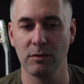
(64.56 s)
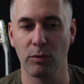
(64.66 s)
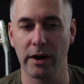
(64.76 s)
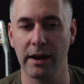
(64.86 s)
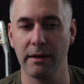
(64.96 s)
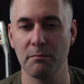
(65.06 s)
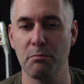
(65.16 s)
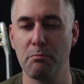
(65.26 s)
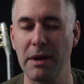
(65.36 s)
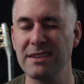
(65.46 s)
we're going to
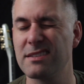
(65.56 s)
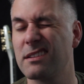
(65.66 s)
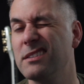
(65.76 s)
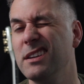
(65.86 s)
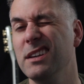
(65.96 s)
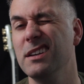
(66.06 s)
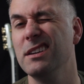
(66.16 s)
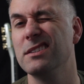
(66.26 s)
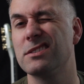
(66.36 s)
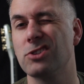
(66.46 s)

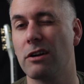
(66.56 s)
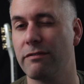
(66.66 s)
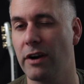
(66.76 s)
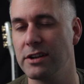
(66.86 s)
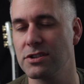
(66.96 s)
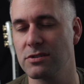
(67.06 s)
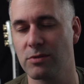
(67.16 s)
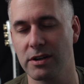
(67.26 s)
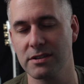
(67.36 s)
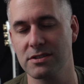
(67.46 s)
basically start fresh.
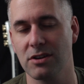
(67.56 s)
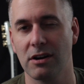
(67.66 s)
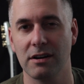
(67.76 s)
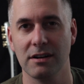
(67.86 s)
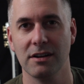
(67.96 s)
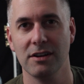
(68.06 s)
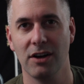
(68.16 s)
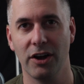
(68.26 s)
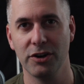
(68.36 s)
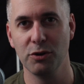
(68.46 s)
We're going to start
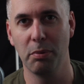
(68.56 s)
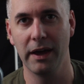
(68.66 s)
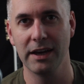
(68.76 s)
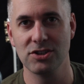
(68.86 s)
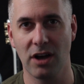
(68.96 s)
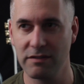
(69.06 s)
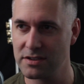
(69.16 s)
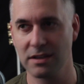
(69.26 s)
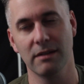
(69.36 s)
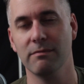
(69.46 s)
on a new page.
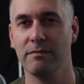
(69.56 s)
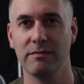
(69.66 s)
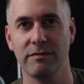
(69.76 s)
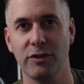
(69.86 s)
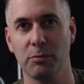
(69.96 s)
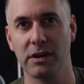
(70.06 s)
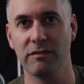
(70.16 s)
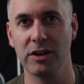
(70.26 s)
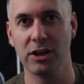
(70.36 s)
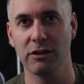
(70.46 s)
Obviously, I'm filming a
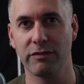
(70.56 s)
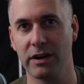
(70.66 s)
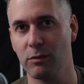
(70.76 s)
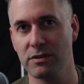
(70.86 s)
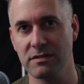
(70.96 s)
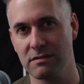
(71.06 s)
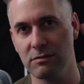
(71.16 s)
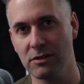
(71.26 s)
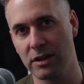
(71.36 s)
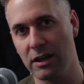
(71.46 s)
video for anyone's
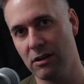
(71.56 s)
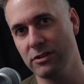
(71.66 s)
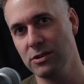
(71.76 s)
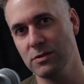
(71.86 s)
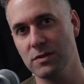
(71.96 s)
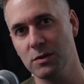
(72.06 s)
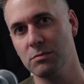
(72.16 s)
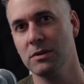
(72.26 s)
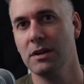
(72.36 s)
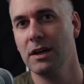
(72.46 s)
looking on YouTube.
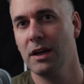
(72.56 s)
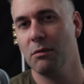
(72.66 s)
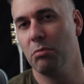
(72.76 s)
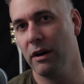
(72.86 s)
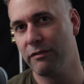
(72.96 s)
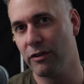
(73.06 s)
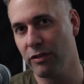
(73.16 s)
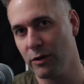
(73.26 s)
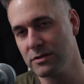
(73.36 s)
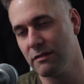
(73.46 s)
But for
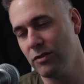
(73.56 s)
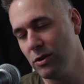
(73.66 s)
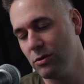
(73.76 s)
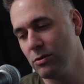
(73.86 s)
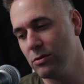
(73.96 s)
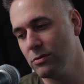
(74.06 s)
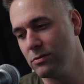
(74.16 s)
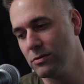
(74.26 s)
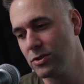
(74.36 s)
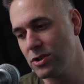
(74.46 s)
those of you
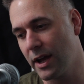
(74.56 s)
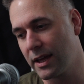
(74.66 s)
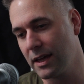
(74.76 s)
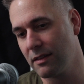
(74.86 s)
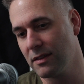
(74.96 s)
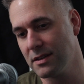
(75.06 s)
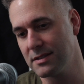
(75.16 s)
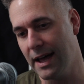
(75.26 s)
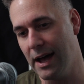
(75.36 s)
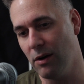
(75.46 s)
checking
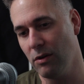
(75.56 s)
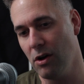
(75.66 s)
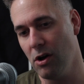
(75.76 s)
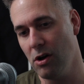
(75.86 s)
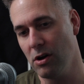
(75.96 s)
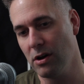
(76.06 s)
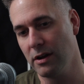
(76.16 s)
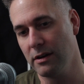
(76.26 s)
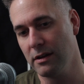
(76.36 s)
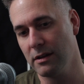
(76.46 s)
this out
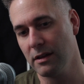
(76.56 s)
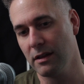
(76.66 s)
on